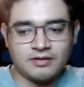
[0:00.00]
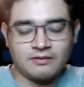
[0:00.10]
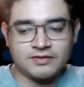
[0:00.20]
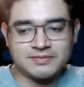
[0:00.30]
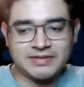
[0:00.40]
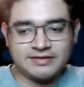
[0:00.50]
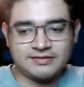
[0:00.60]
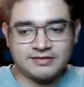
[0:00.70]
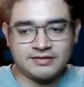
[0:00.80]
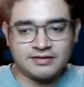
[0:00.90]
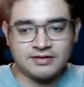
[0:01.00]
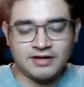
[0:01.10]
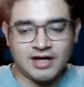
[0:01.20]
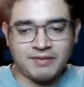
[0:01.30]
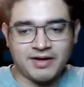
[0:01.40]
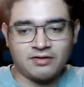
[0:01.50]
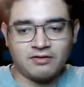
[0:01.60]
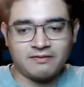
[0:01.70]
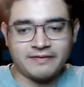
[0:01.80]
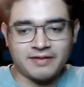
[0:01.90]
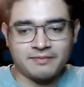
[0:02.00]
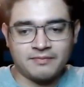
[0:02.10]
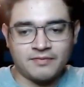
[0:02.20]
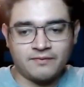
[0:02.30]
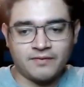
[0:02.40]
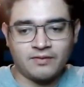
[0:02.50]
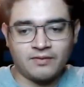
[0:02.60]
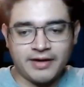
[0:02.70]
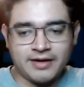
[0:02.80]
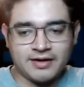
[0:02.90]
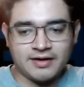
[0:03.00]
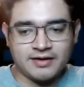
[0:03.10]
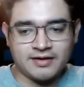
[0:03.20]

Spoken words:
which means I'm gonna go over them real quick,